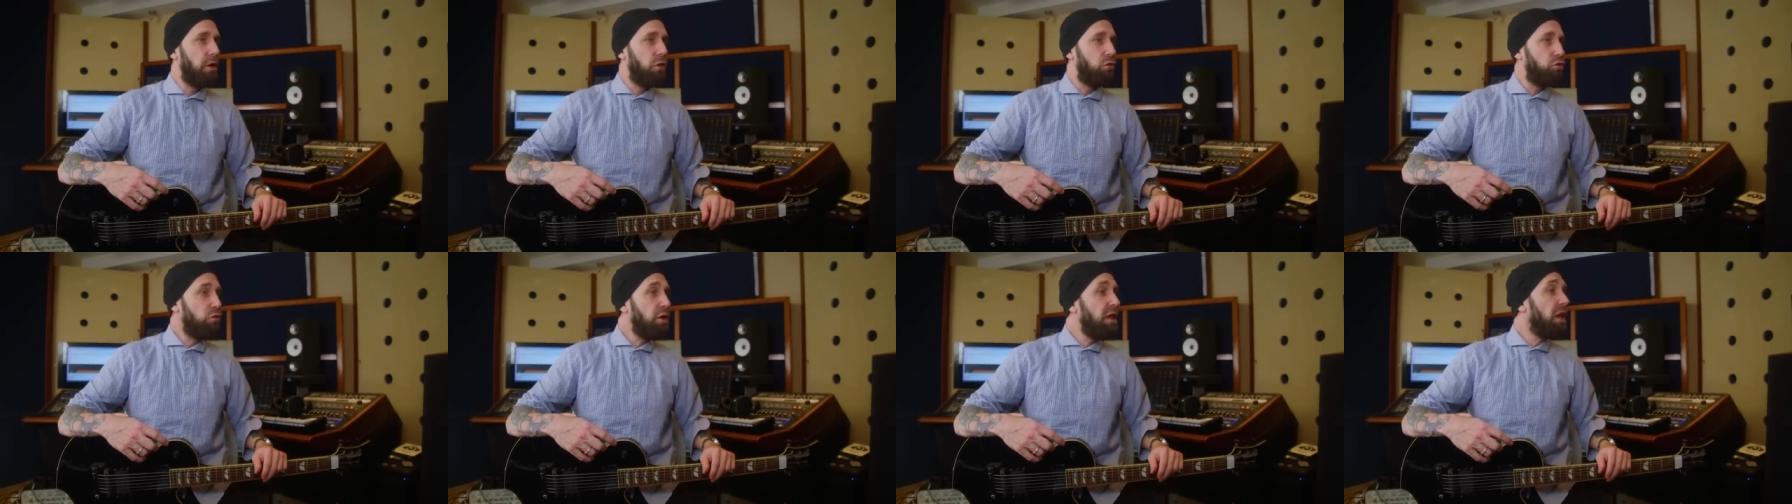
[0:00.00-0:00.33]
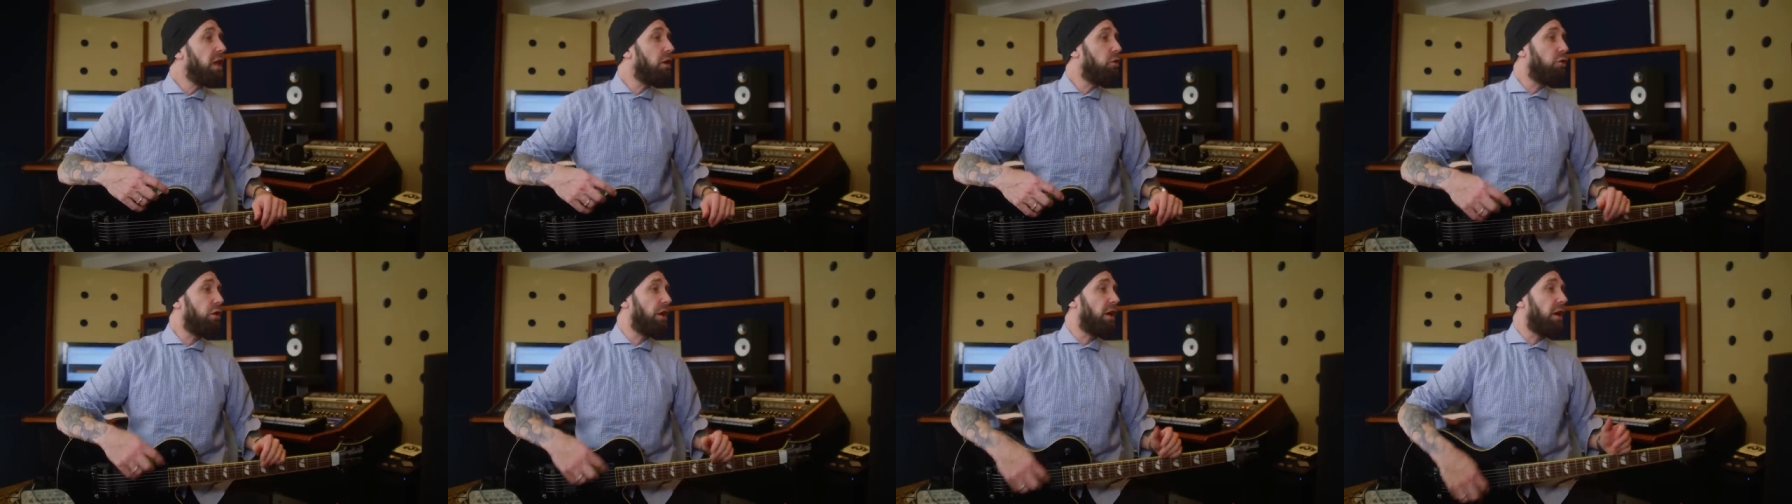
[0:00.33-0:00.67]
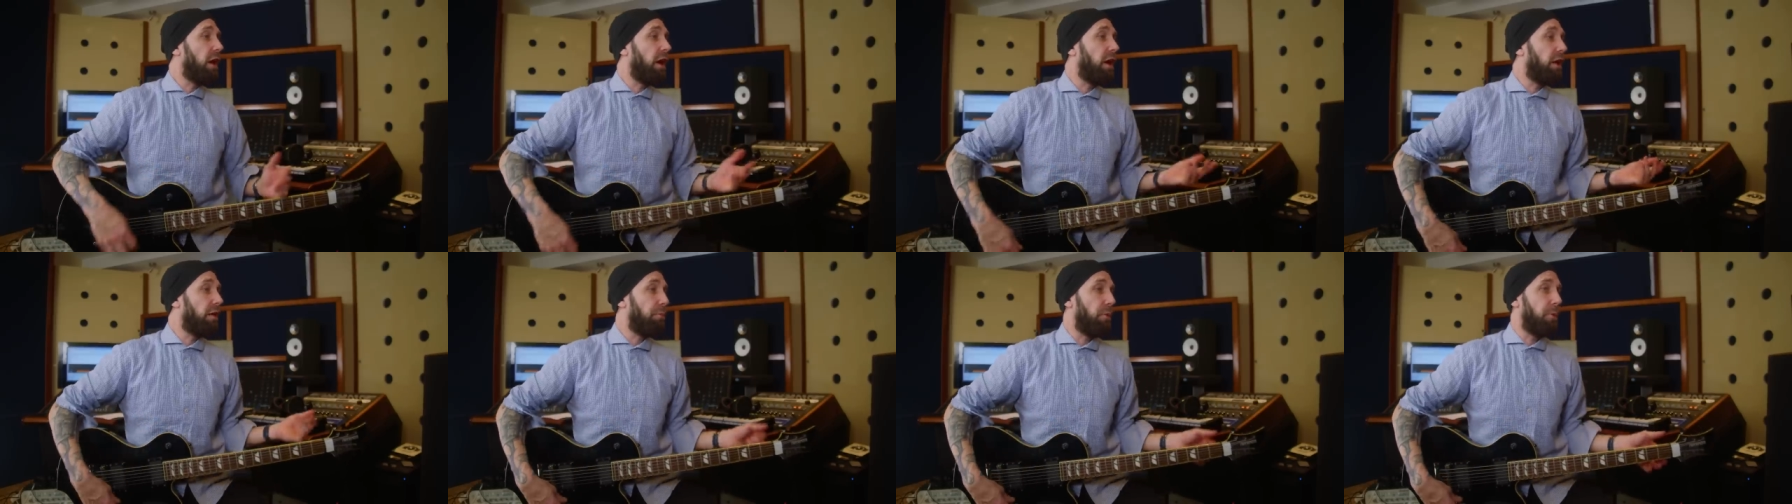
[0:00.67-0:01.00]
really, really
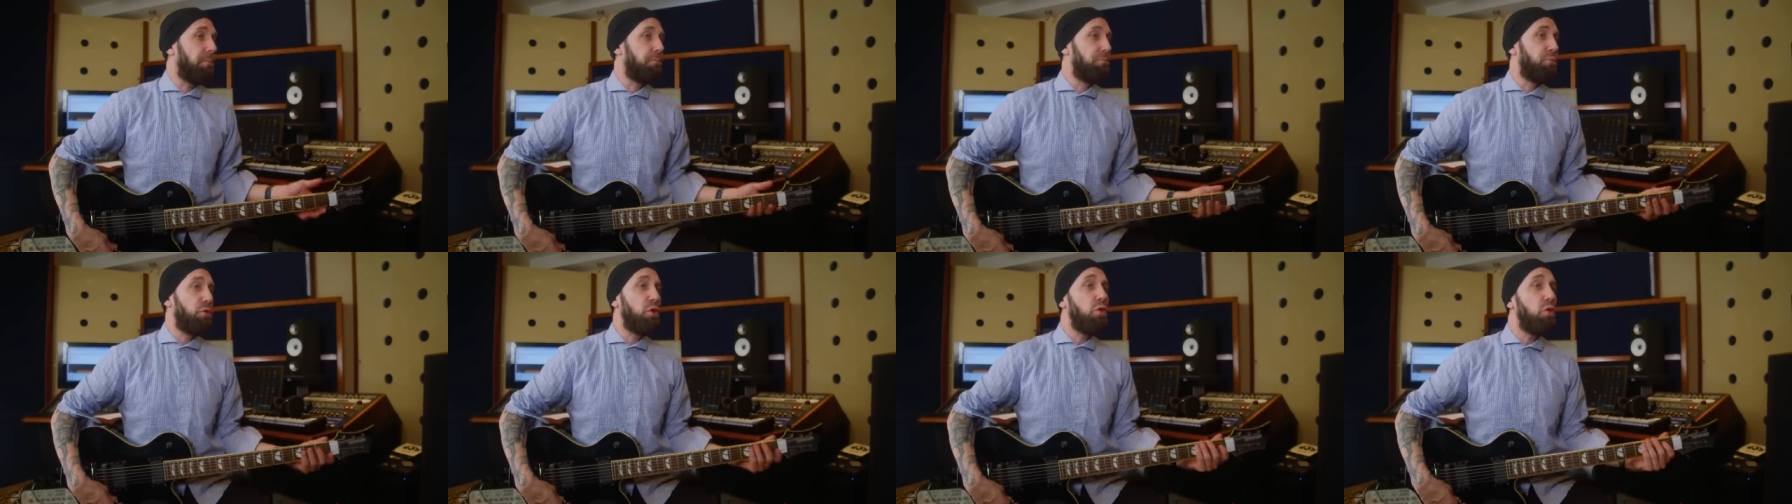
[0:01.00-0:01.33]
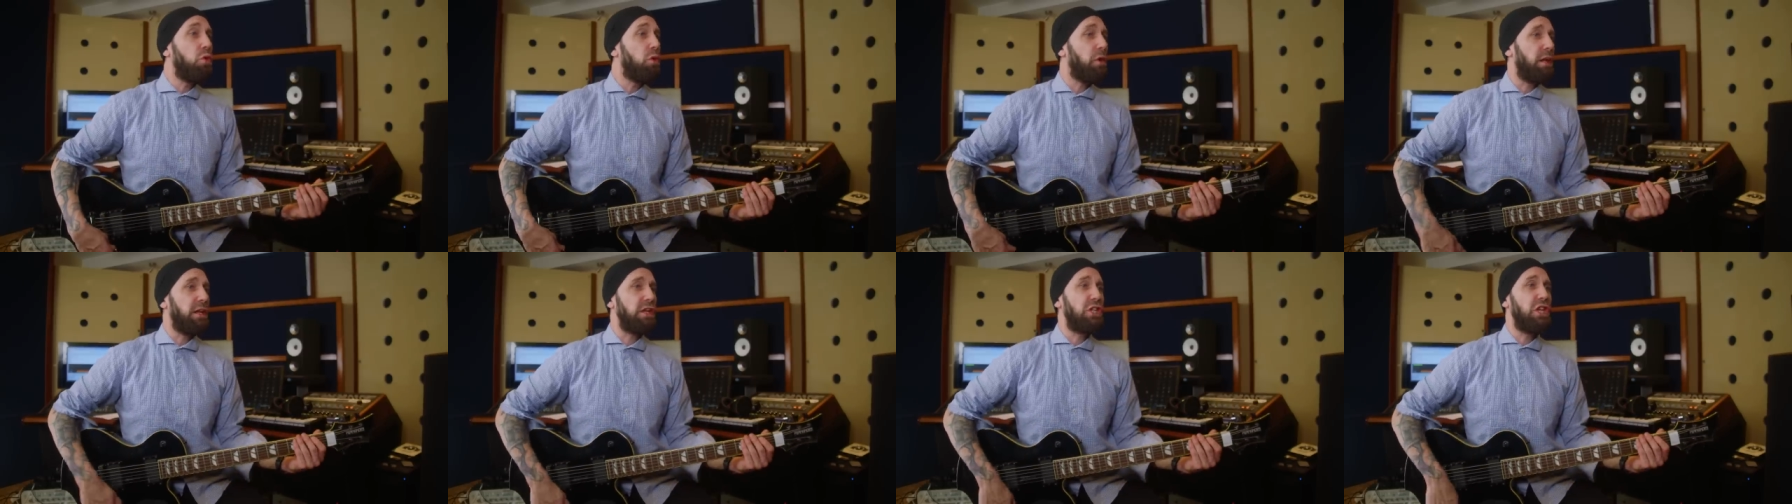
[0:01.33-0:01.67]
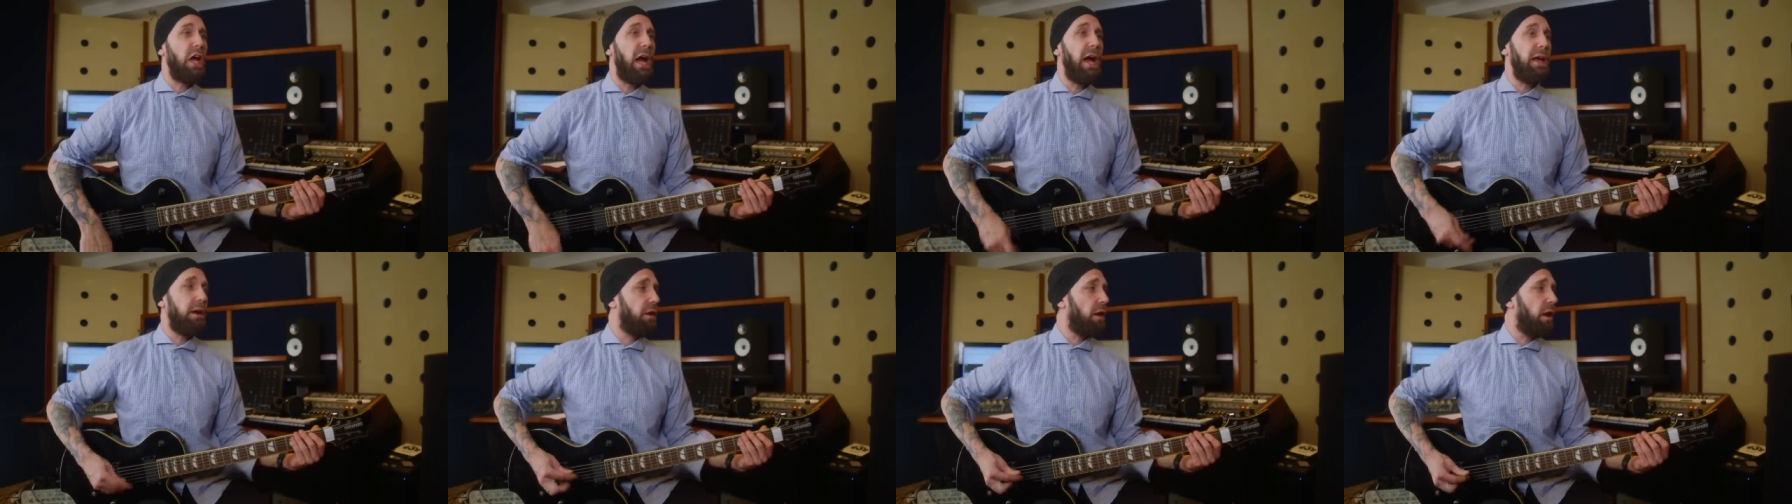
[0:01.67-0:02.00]
nice, but brutal and
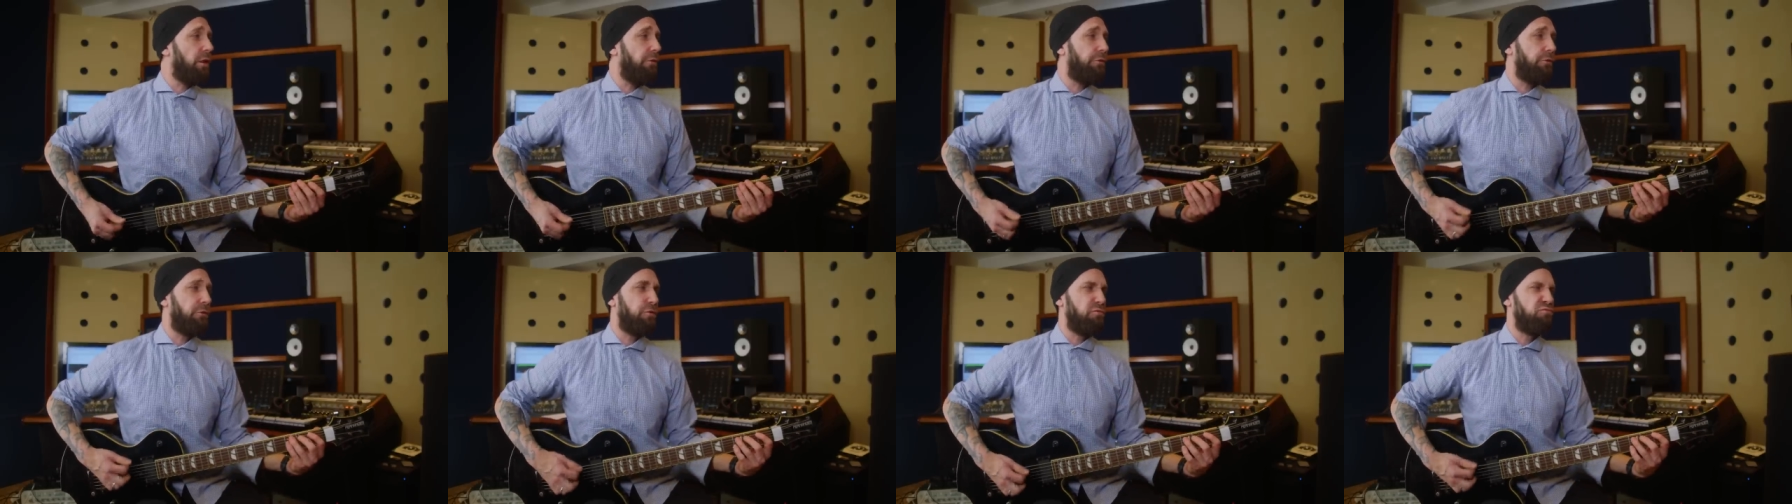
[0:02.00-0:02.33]
tight enough,